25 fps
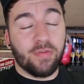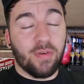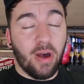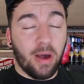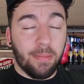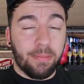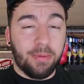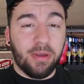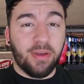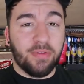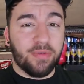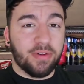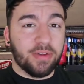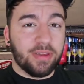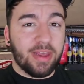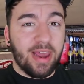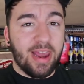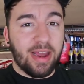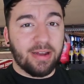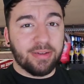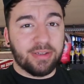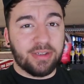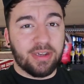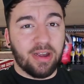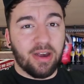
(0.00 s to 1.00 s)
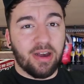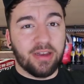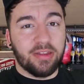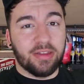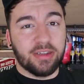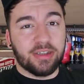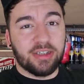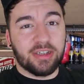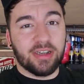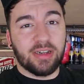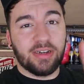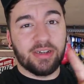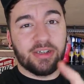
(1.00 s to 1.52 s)
We've got a beautiful day outside.
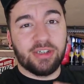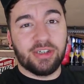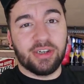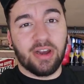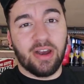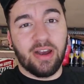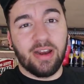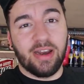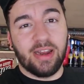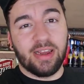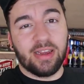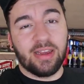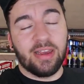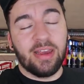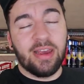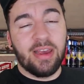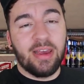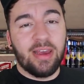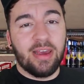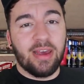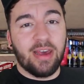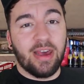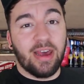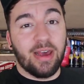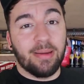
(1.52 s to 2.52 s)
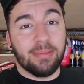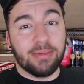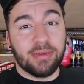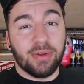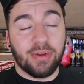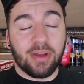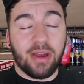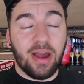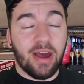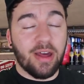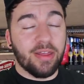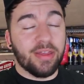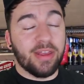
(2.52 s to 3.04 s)
The sun is shining, um, so
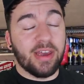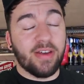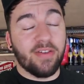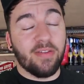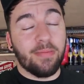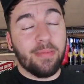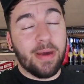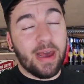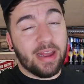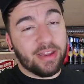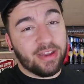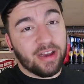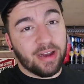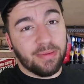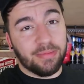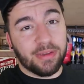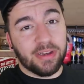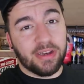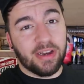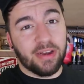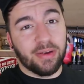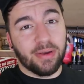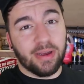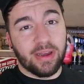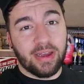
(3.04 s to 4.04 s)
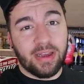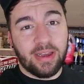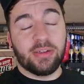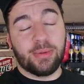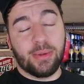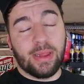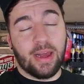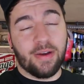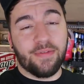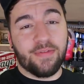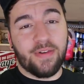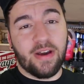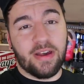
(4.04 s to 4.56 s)
I can't think of a better time to do it.
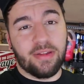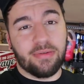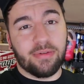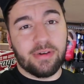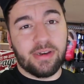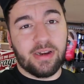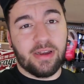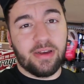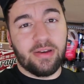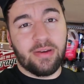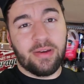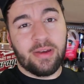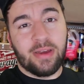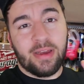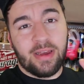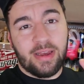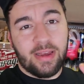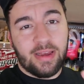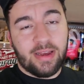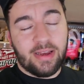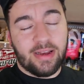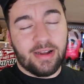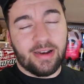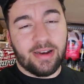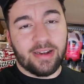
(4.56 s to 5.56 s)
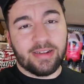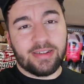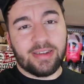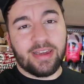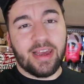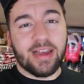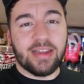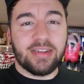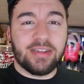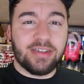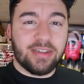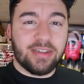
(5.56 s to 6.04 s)
So without further ado, let's get